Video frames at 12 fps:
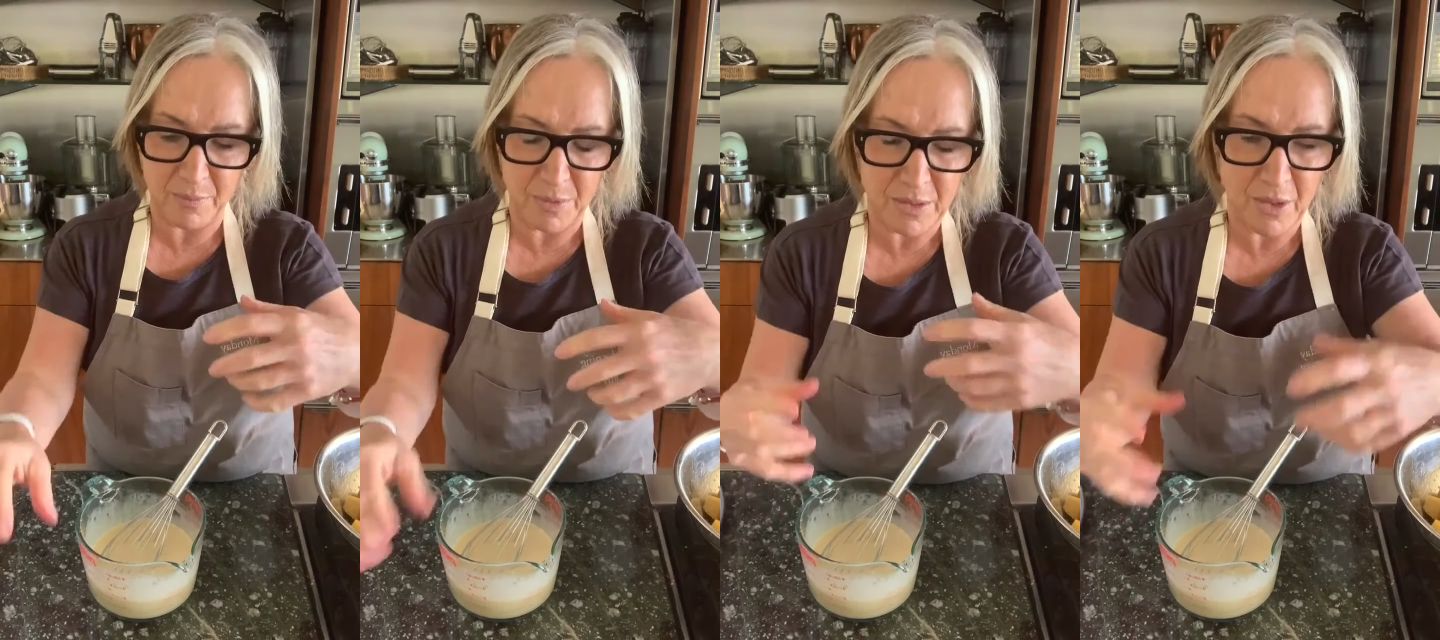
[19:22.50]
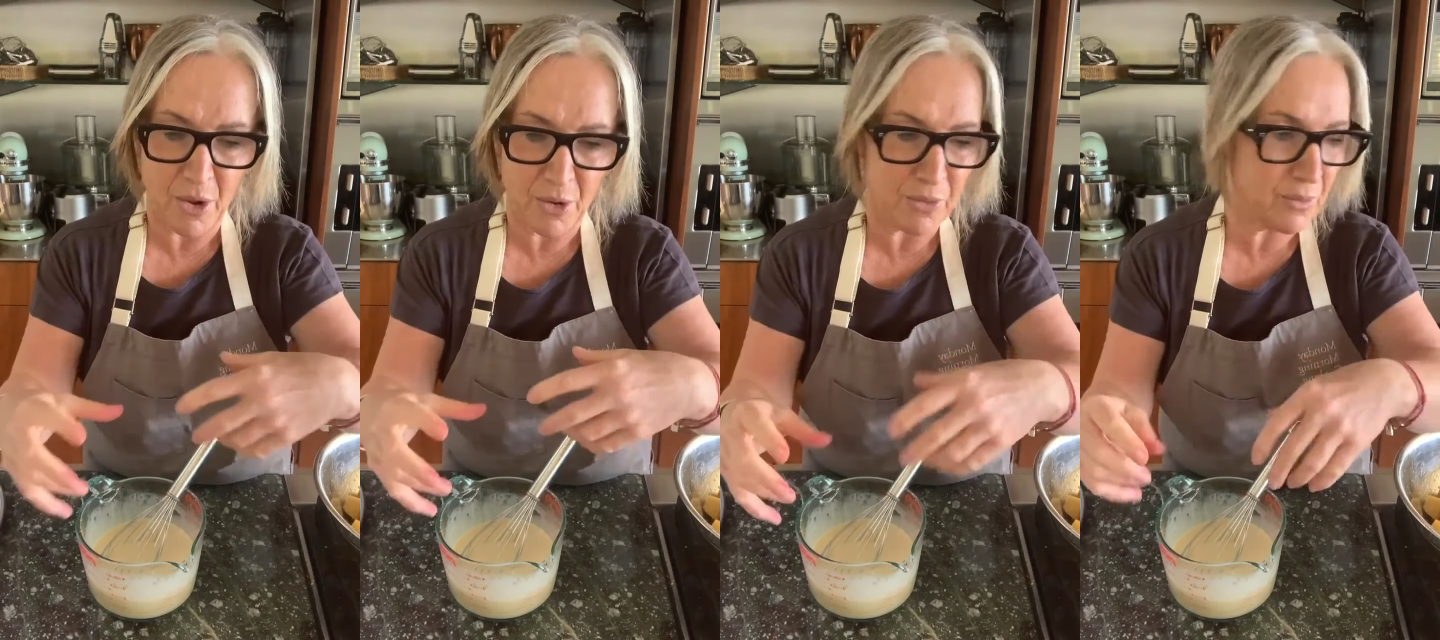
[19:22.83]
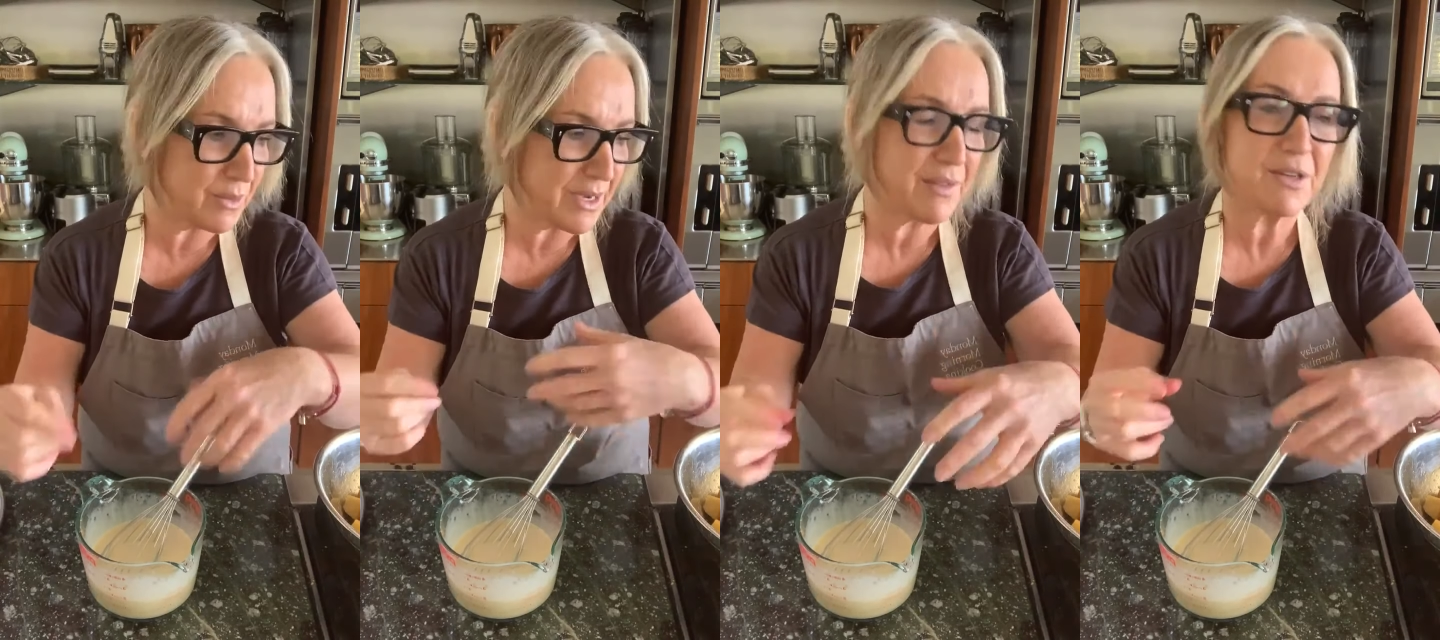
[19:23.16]

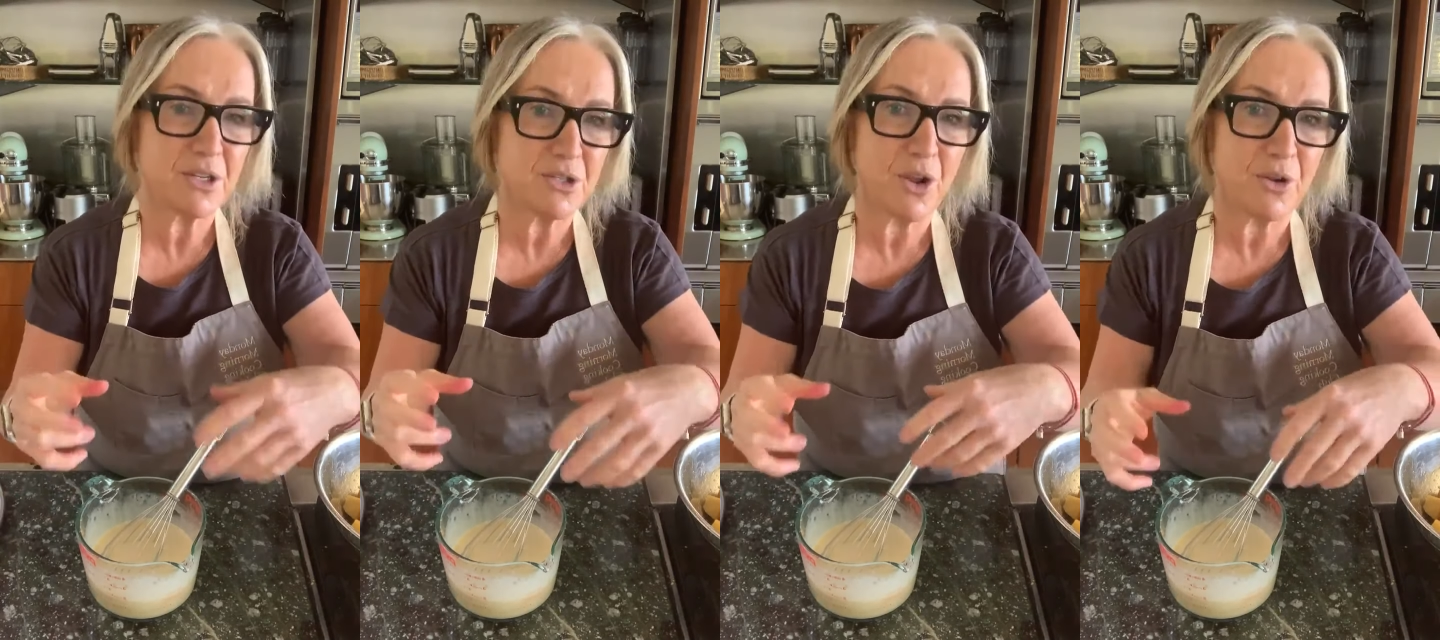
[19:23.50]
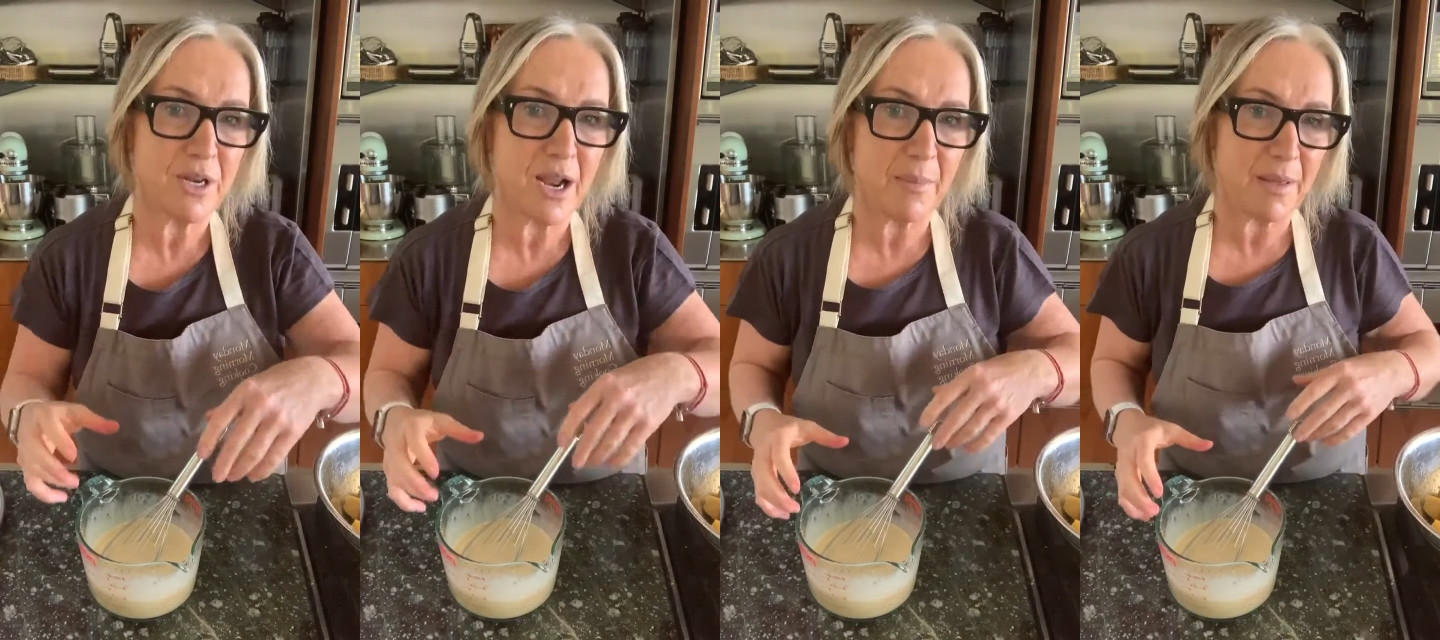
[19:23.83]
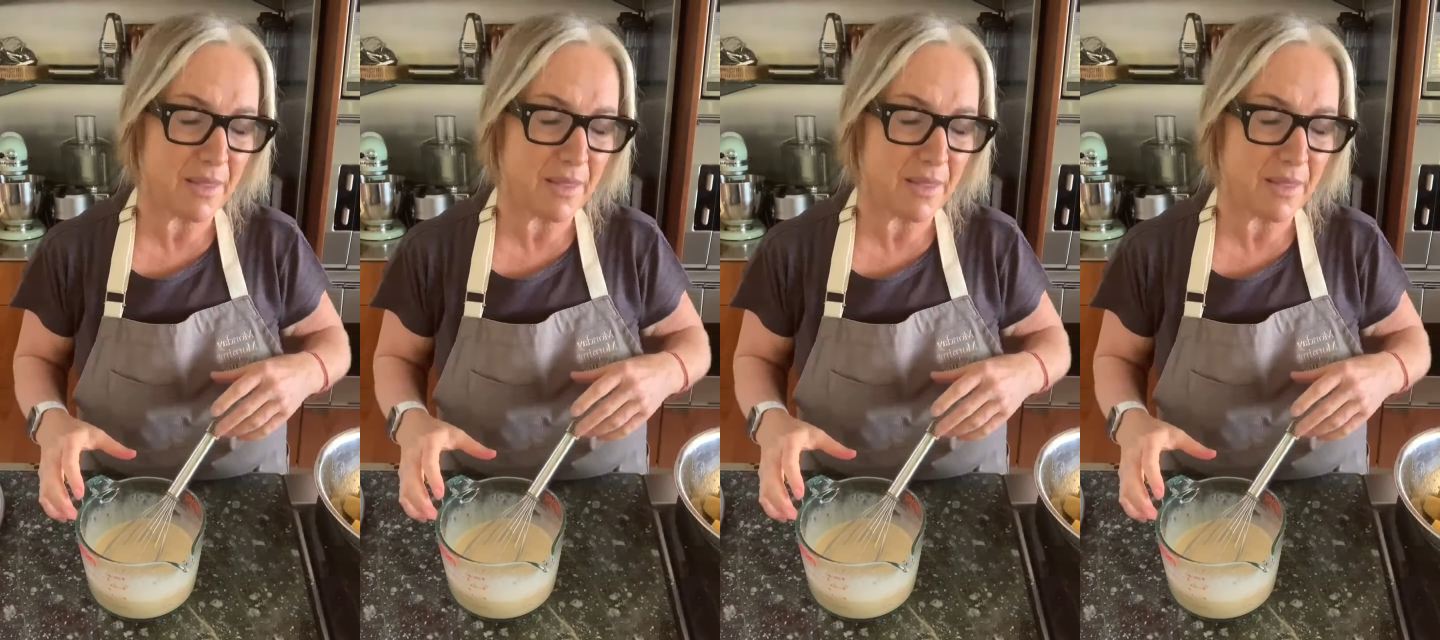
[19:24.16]
nothing to soak it up.